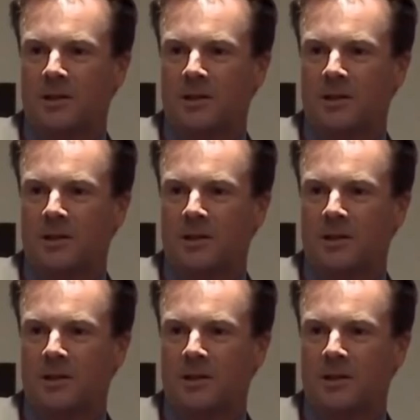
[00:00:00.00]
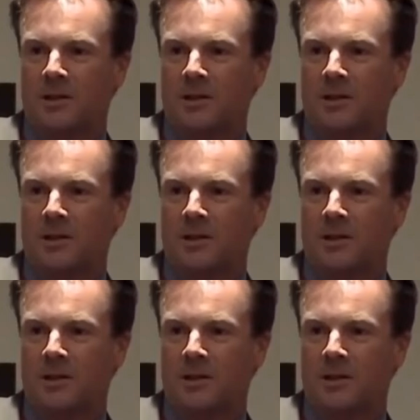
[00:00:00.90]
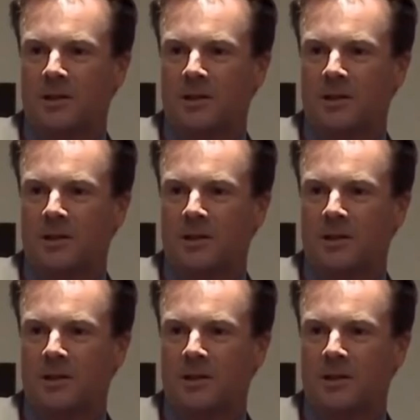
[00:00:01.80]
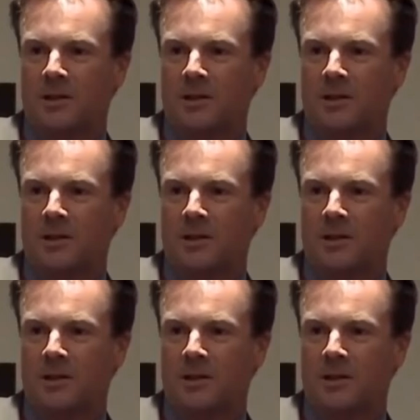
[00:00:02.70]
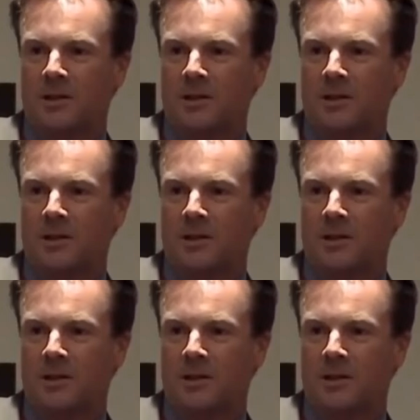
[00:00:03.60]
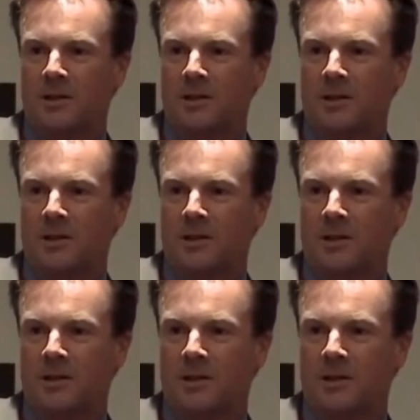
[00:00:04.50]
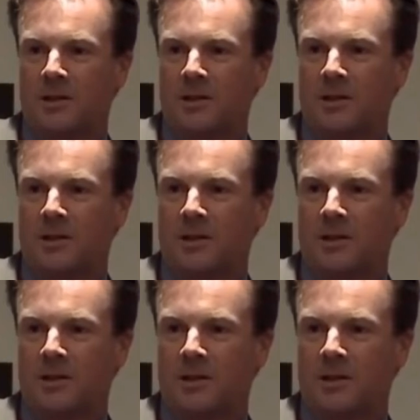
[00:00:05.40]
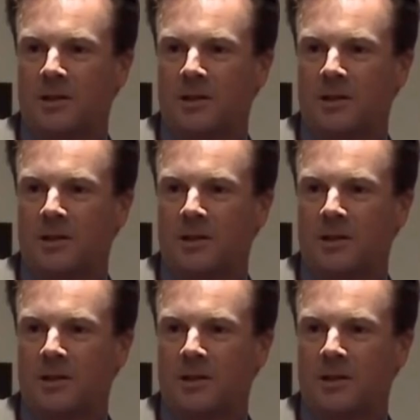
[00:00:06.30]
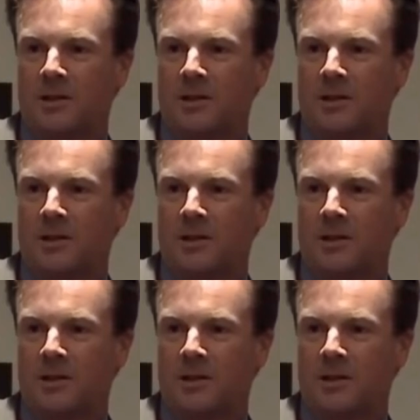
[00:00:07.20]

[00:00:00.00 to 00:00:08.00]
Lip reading: The face doesn't move, so there is nothing to read.